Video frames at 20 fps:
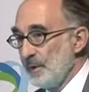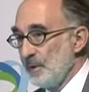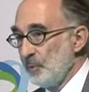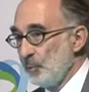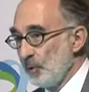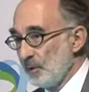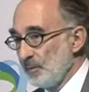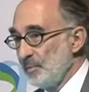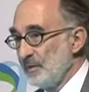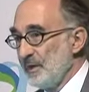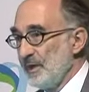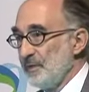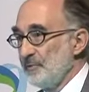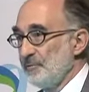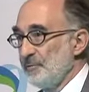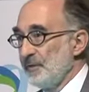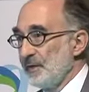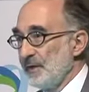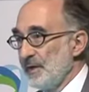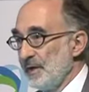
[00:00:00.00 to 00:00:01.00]
and work plan
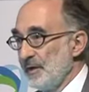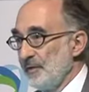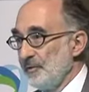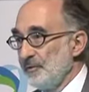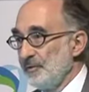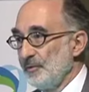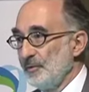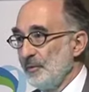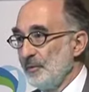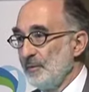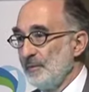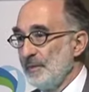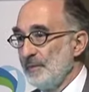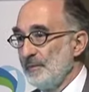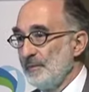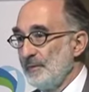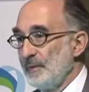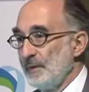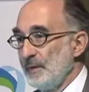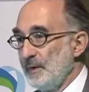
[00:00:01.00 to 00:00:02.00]
for the council
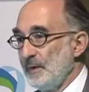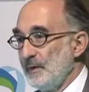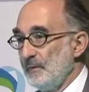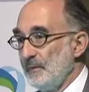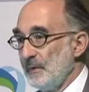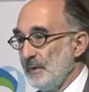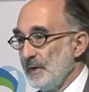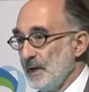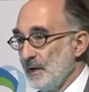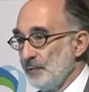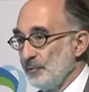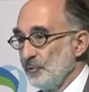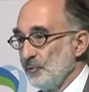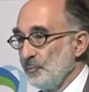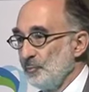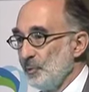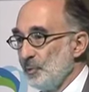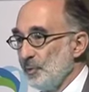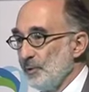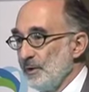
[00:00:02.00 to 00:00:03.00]
that the council's
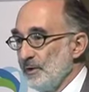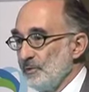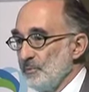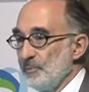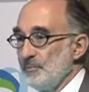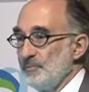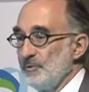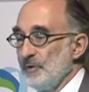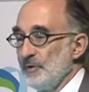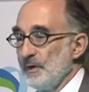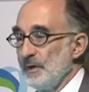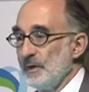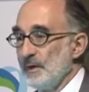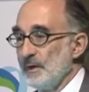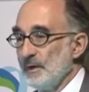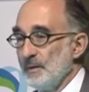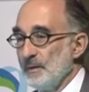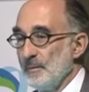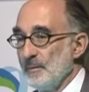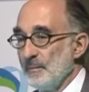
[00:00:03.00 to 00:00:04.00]
board has been very
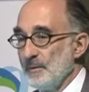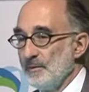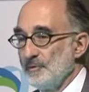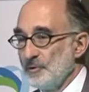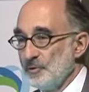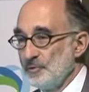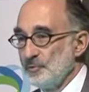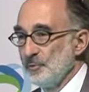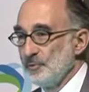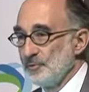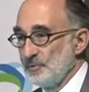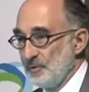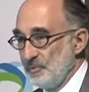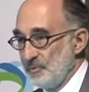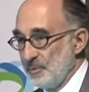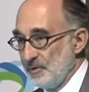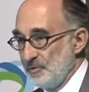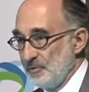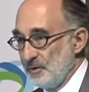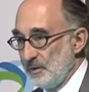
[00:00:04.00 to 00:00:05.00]
assiduously
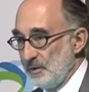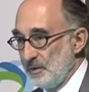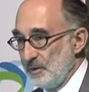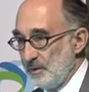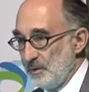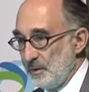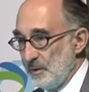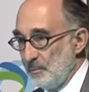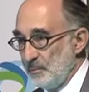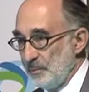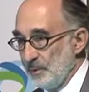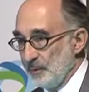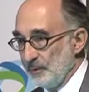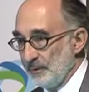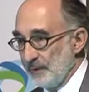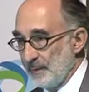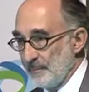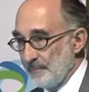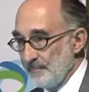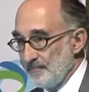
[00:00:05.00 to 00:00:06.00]
busy in
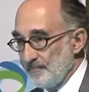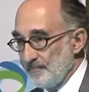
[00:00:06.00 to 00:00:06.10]
building.